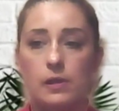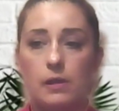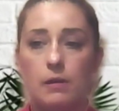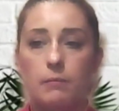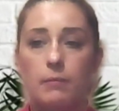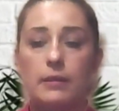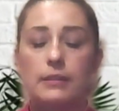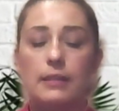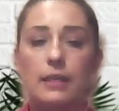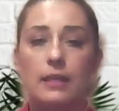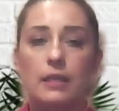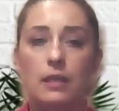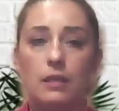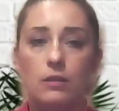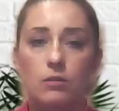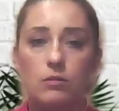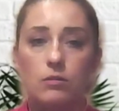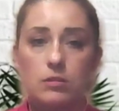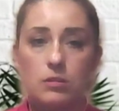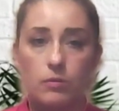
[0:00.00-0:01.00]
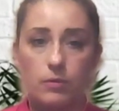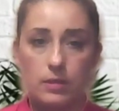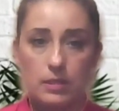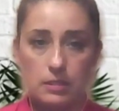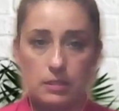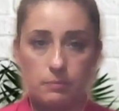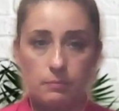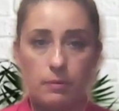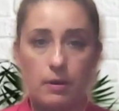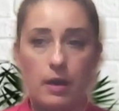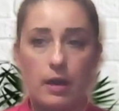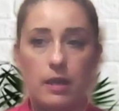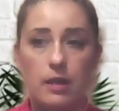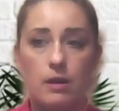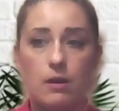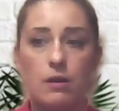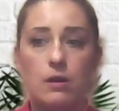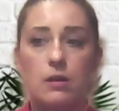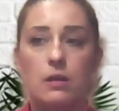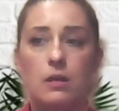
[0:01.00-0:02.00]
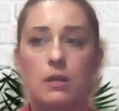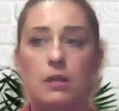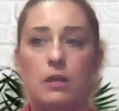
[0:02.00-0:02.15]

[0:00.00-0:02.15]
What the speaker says: but I can also inspire